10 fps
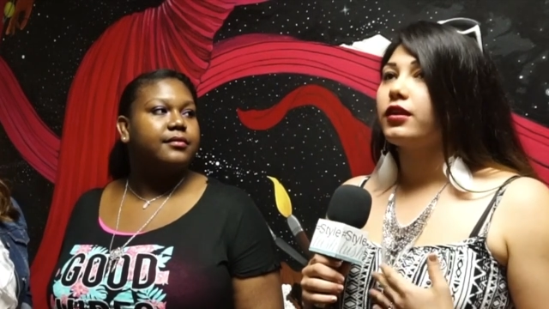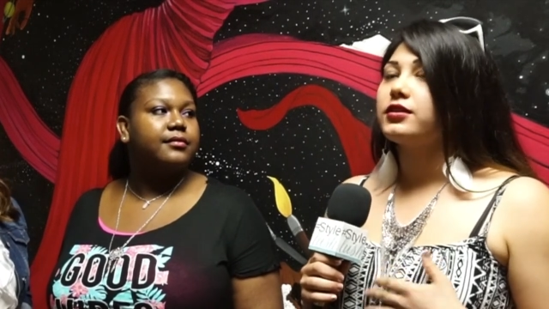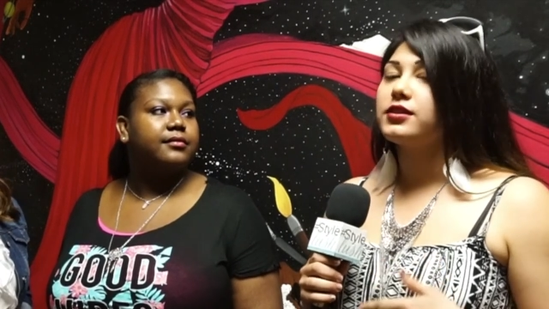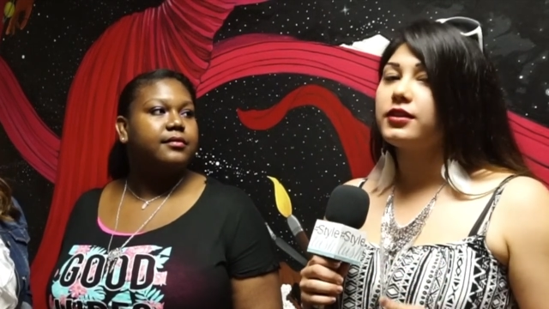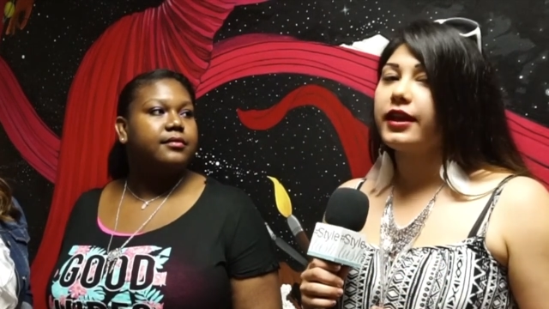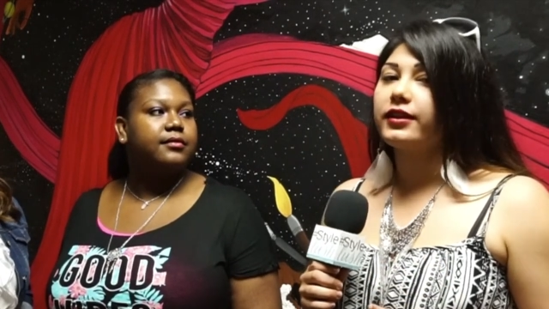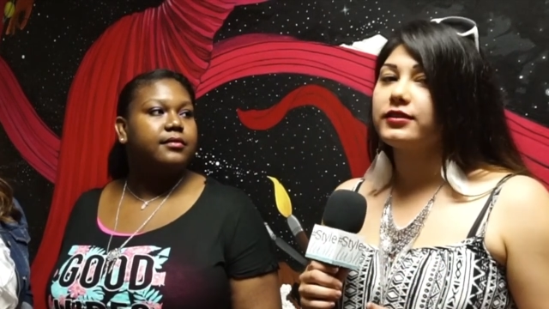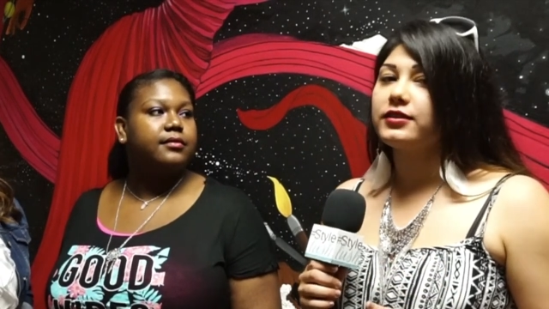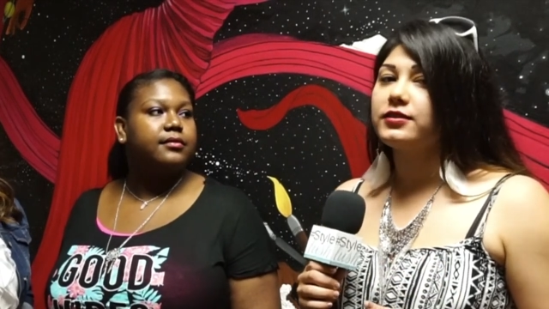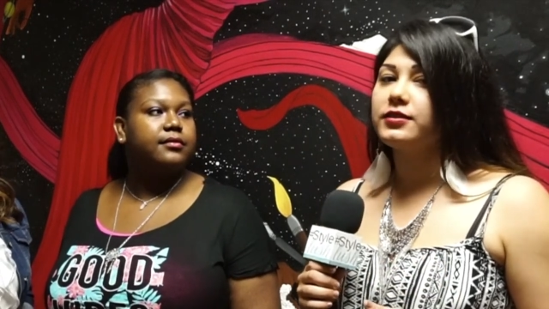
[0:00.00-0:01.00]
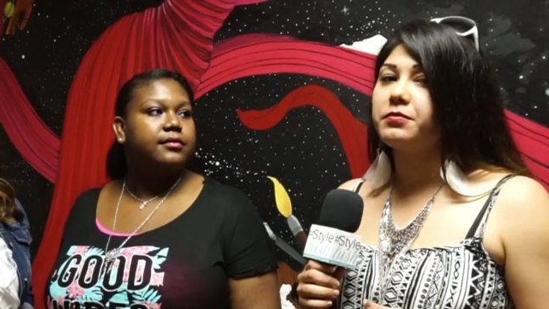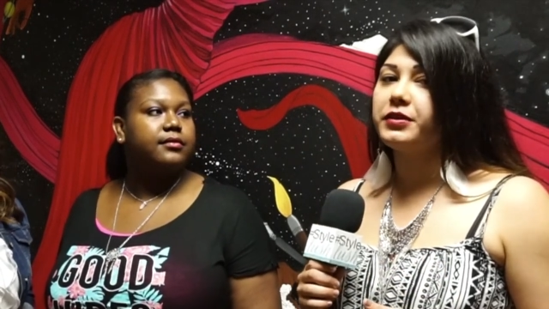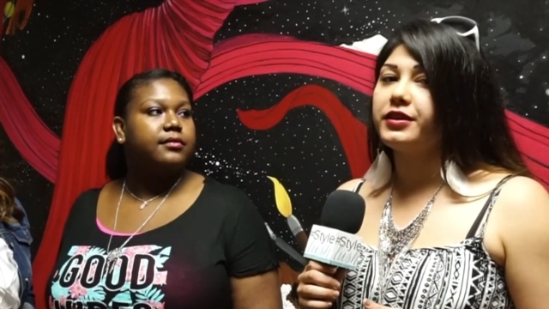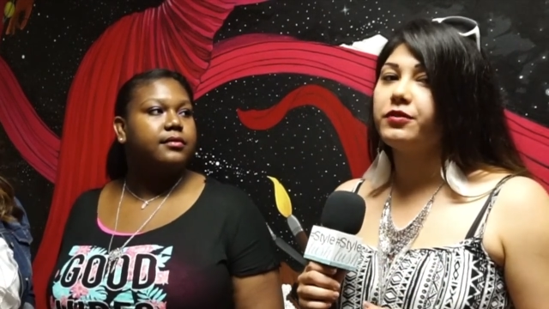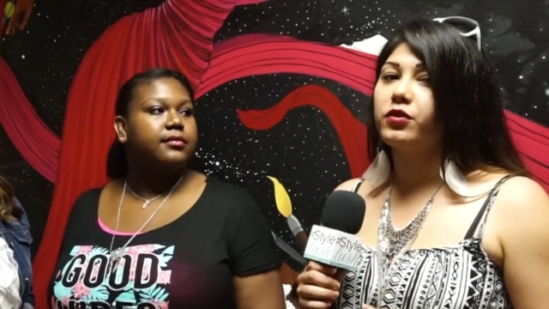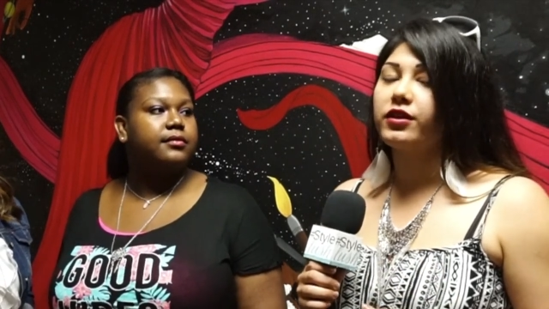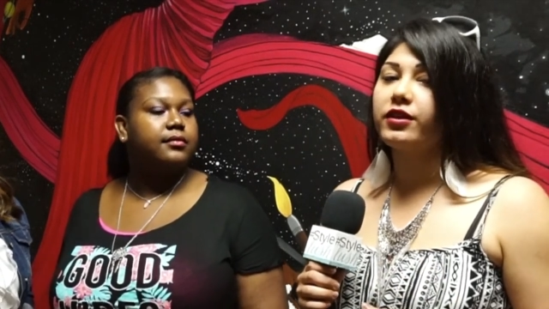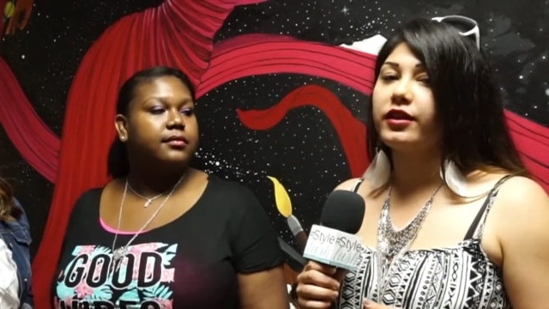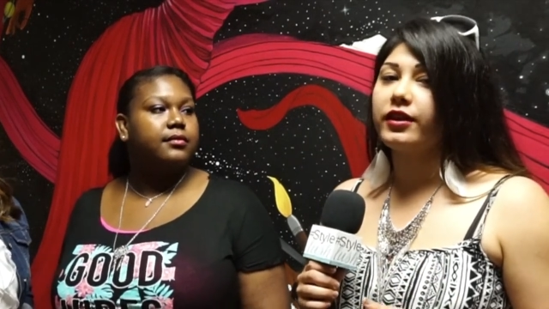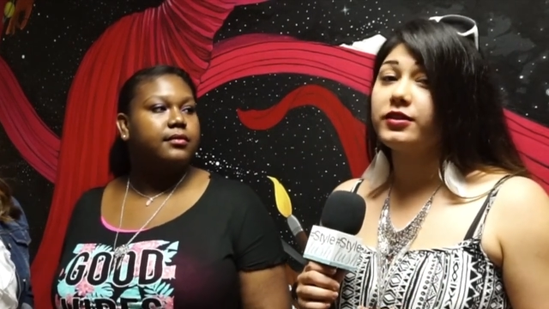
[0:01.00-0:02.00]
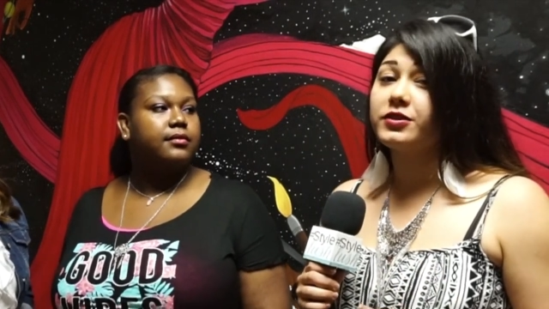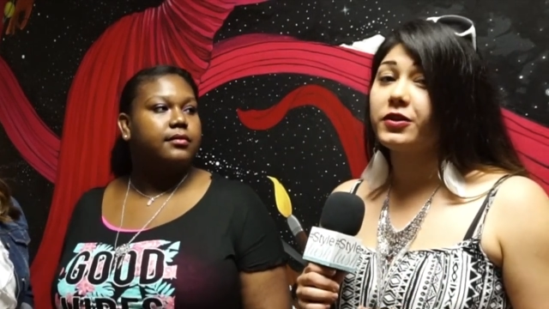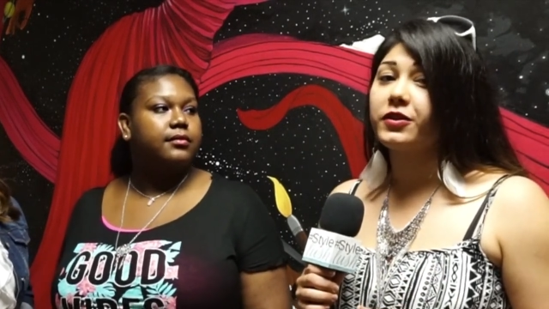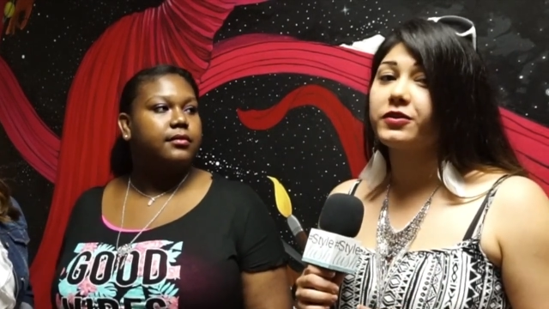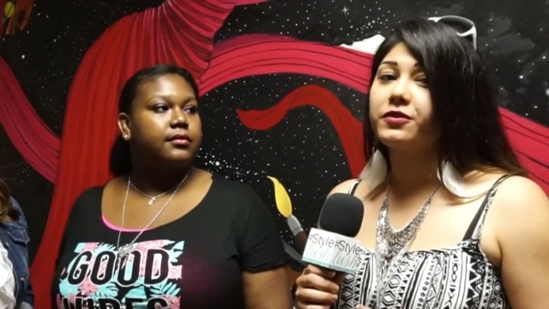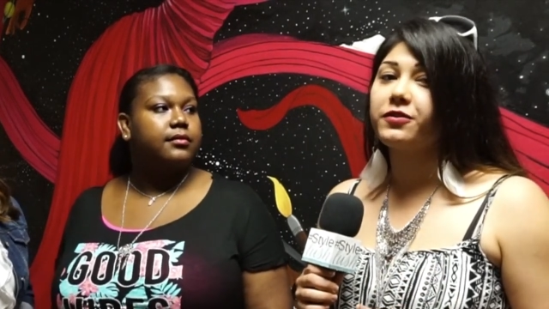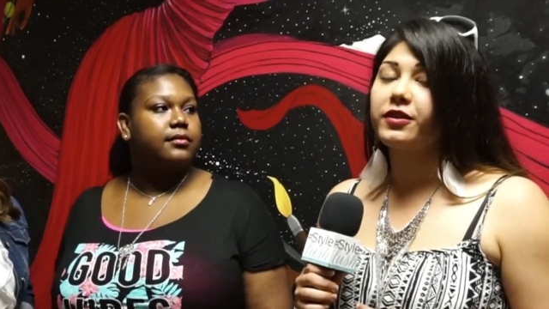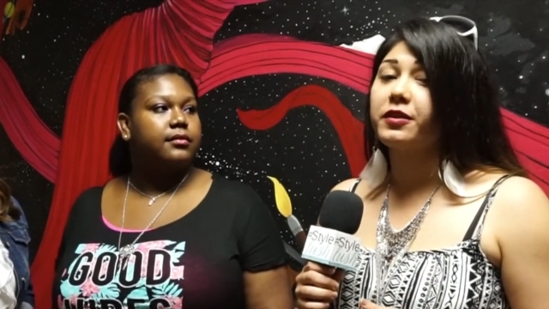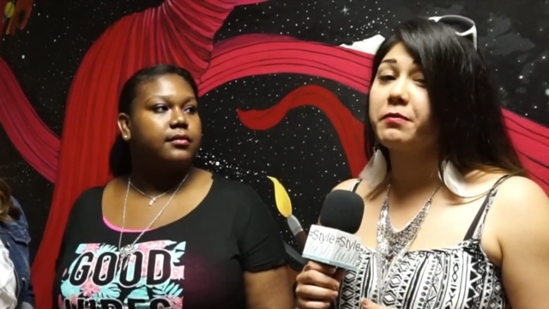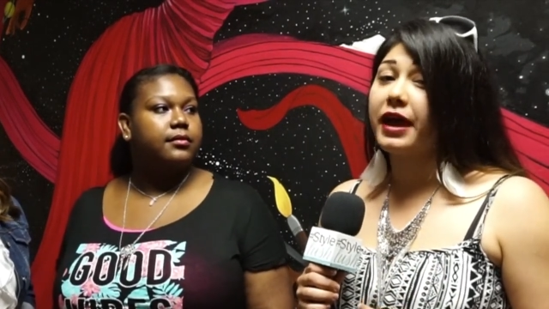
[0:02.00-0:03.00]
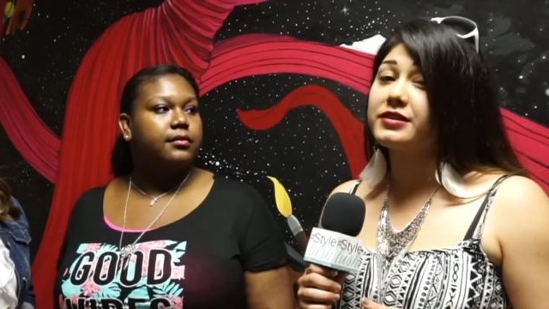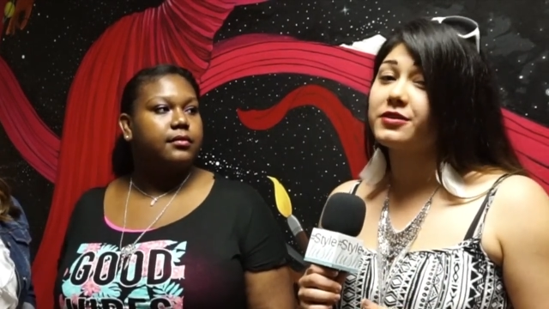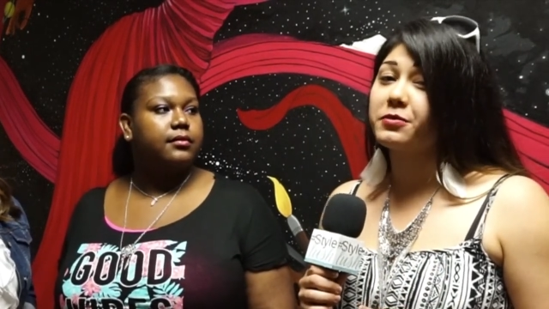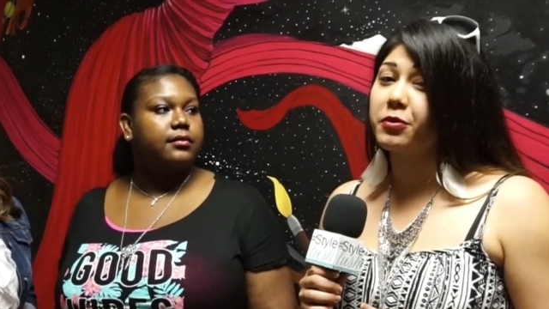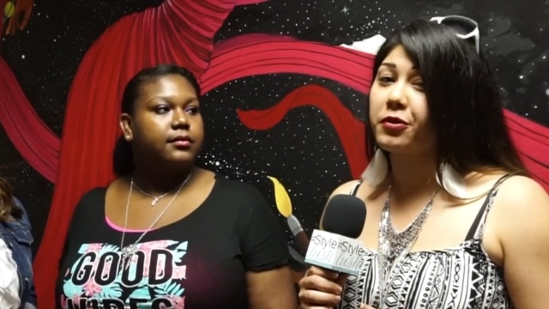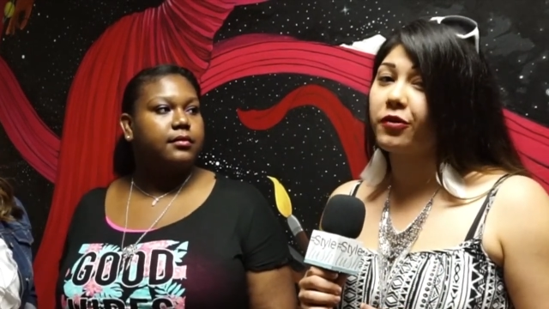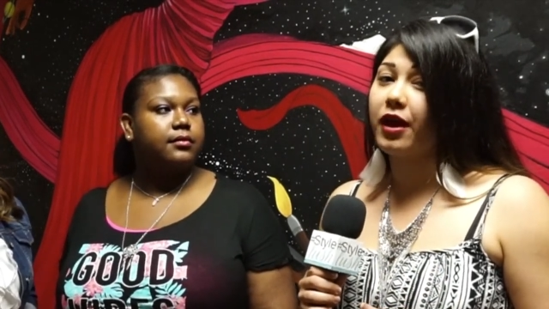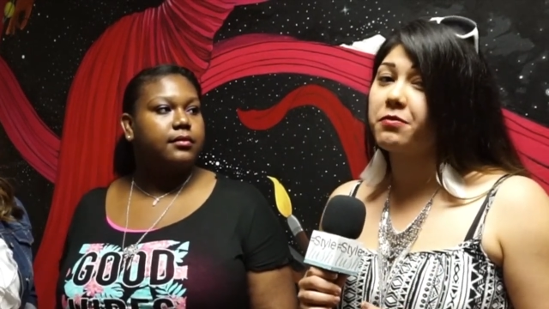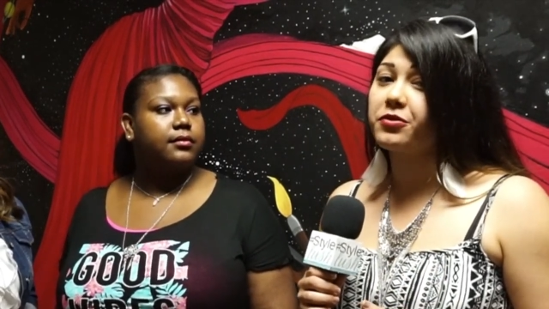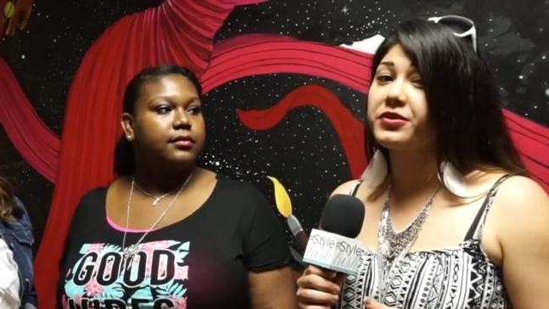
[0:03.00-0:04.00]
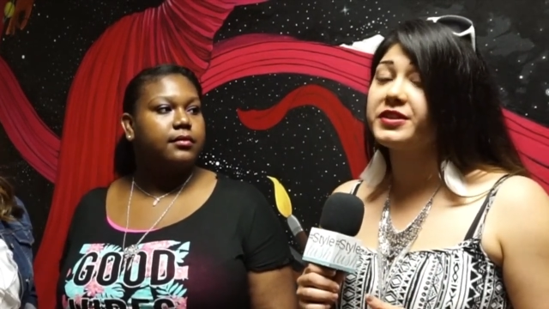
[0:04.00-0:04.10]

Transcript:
Speaker 1: selected to be one of the interns for the ambassador program through the